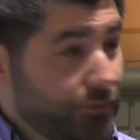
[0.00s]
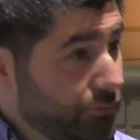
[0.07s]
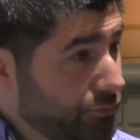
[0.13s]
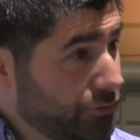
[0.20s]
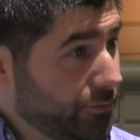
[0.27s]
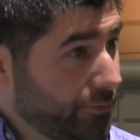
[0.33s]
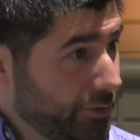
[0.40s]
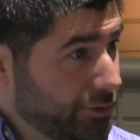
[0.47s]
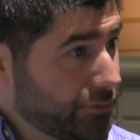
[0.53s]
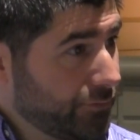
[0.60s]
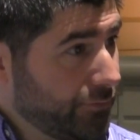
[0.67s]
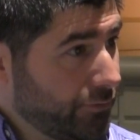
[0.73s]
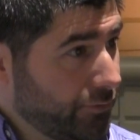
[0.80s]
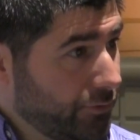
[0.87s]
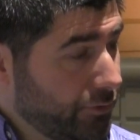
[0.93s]
thank you so much
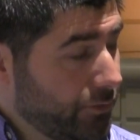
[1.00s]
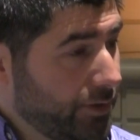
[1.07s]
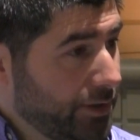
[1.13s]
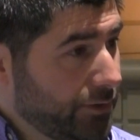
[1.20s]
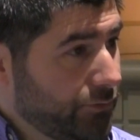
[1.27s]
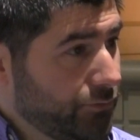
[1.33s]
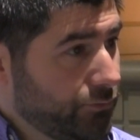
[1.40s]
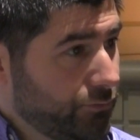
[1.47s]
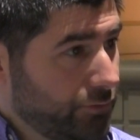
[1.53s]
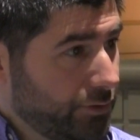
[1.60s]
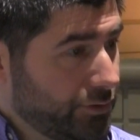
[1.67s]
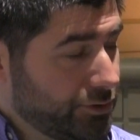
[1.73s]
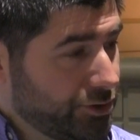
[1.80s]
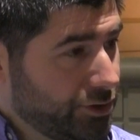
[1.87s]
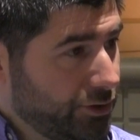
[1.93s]
for agreeing
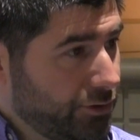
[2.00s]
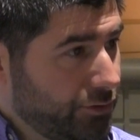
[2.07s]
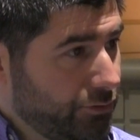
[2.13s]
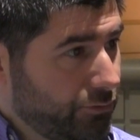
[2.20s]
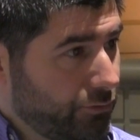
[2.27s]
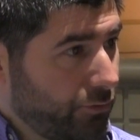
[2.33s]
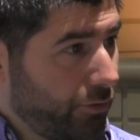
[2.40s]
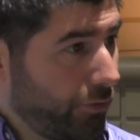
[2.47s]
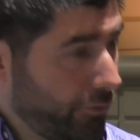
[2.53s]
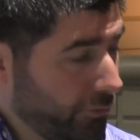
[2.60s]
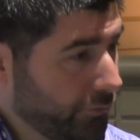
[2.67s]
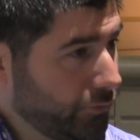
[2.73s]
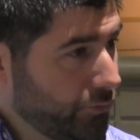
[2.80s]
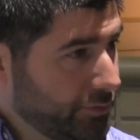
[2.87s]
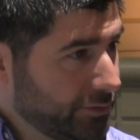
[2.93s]
to share your
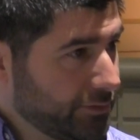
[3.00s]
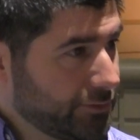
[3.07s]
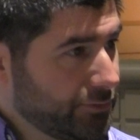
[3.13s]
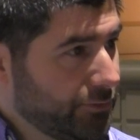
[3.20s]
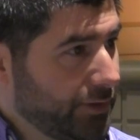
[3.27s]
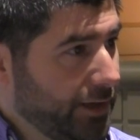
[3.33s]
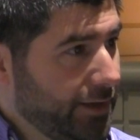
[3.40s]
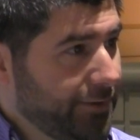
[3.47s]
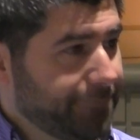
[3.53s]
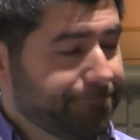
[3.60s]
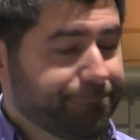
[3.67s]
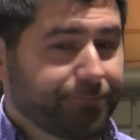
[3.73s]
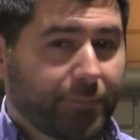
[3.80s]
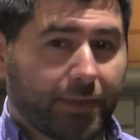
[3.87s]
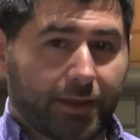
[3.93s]
thought with us today.
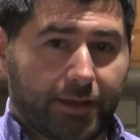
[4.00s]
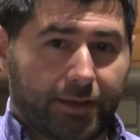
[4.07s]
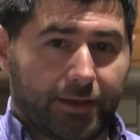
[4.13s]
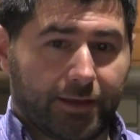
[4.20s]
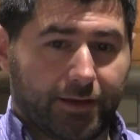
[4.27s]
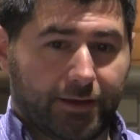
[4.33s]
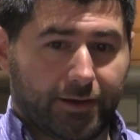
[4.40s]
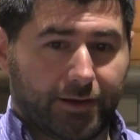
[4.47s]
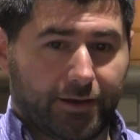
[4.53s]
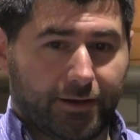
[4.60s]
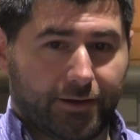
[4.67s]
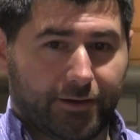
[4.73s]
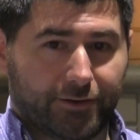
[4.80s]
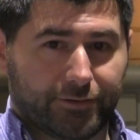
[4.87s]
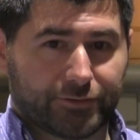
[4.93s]

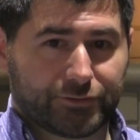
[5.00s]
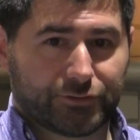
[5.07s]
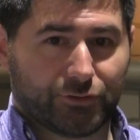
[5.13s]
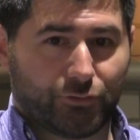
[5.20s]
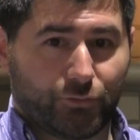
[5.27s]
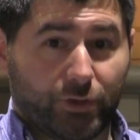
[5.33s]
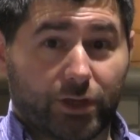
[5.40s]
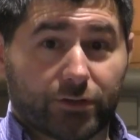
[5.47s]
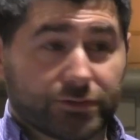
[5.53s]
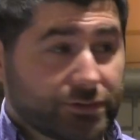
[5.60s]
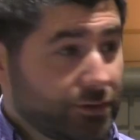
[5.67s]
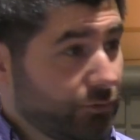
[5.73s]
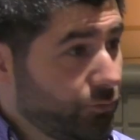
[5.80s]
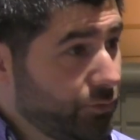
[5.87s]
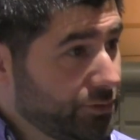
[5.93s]
So we're going to
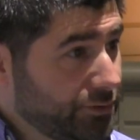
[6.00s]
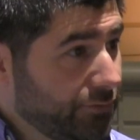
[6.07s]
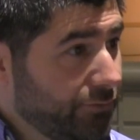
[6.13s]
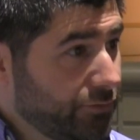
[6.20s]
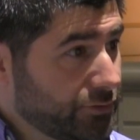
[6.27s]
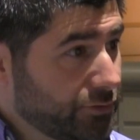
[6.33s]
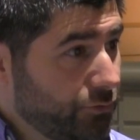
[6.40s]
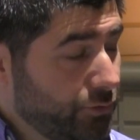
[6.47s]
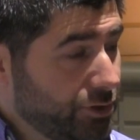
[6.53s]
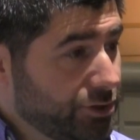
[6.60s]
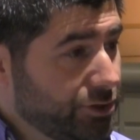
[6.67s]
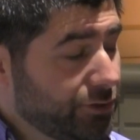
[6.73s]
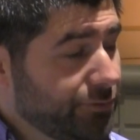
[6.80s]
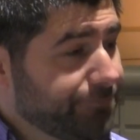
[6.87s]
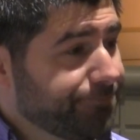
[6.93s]
start with the first
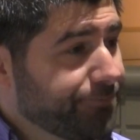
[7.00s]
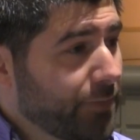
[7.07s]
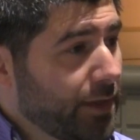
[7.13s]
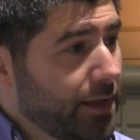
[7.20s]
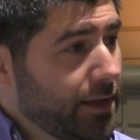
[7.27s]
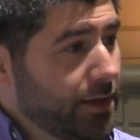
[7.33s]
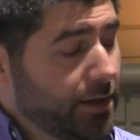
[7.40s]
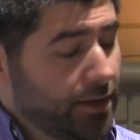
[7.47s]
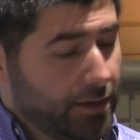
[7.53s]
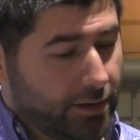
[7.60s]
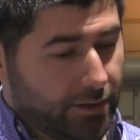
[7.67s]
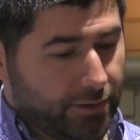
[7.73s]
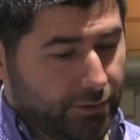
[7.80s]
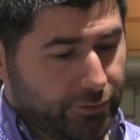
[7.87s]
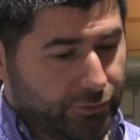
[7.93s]
question.
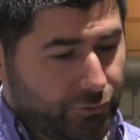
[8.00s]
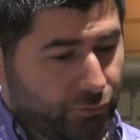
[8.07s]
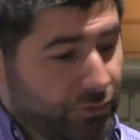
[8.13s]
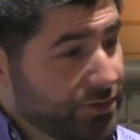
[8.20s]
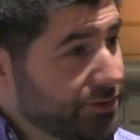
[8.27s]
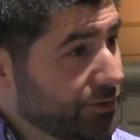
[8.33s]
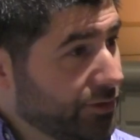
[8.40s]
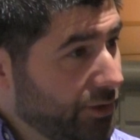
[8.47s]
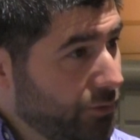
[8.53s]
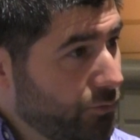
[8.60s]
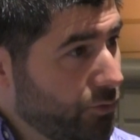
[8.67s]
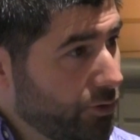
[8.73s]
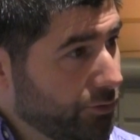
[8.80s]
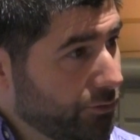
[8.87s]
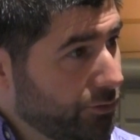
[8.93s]
You recently
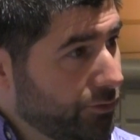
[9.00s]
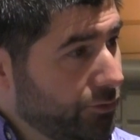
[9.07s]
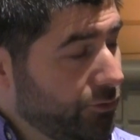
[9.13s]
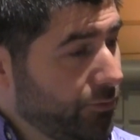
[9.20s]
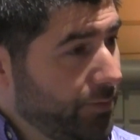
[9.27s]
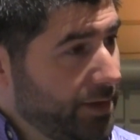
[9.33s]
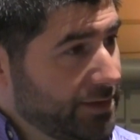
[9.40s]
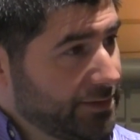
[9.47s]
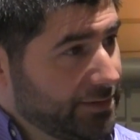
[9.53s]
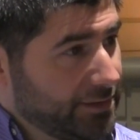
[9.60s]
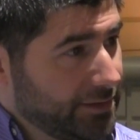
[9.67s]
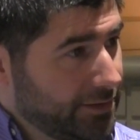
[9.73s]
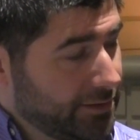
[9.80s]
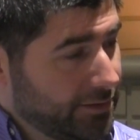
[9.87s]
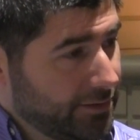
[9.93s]
won the
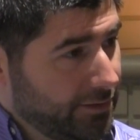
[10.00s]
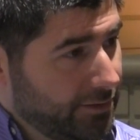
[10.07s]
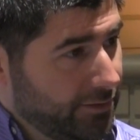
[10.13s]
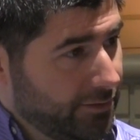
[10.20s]
basic